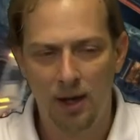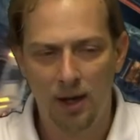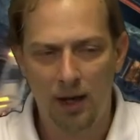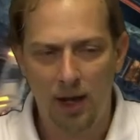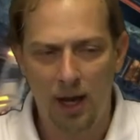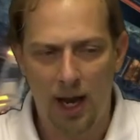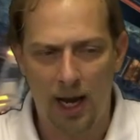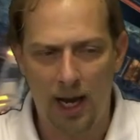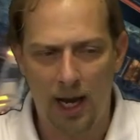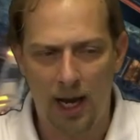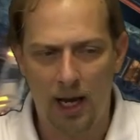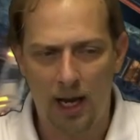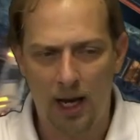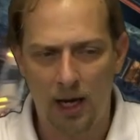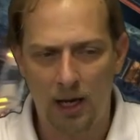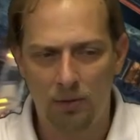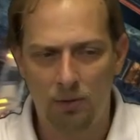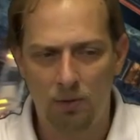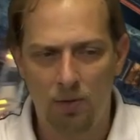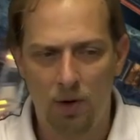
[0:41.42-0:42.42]

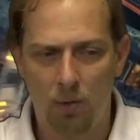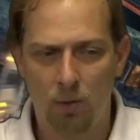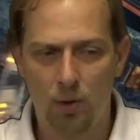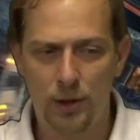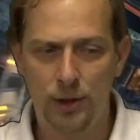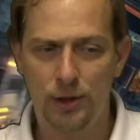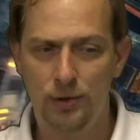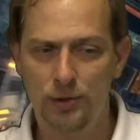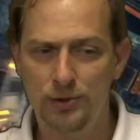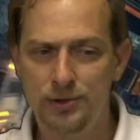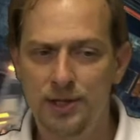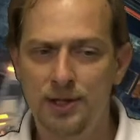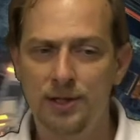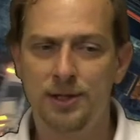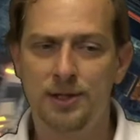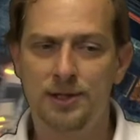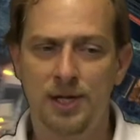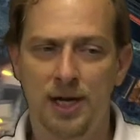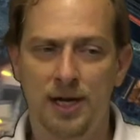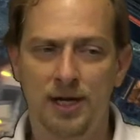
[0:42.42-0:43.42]
And what we're using the
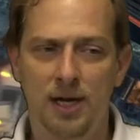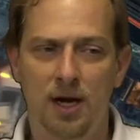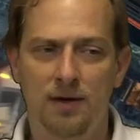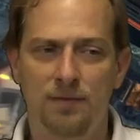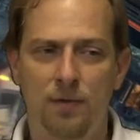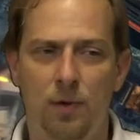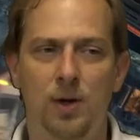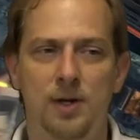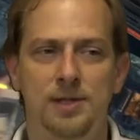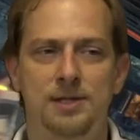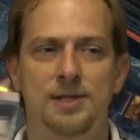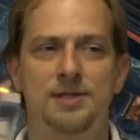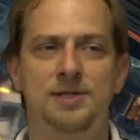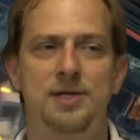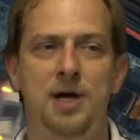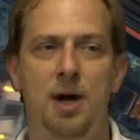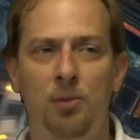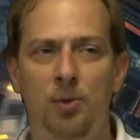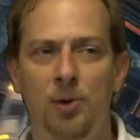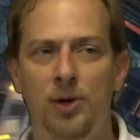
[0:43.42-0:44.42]
design doc for is a
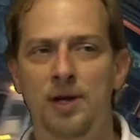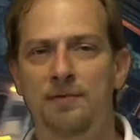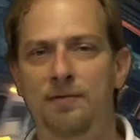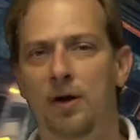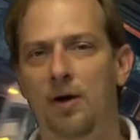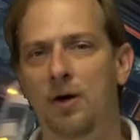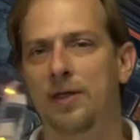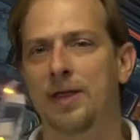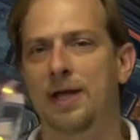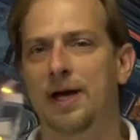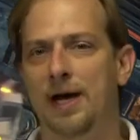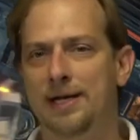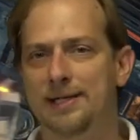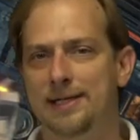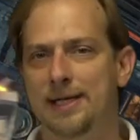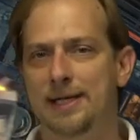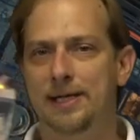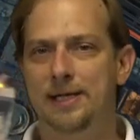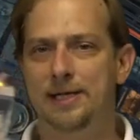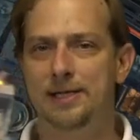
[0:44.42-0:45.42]
summary of all the
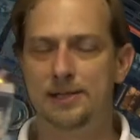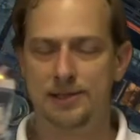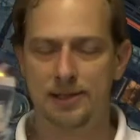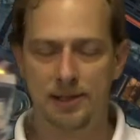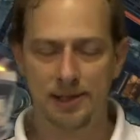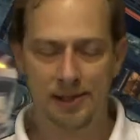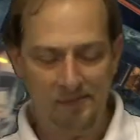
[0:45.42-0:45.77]
ideas.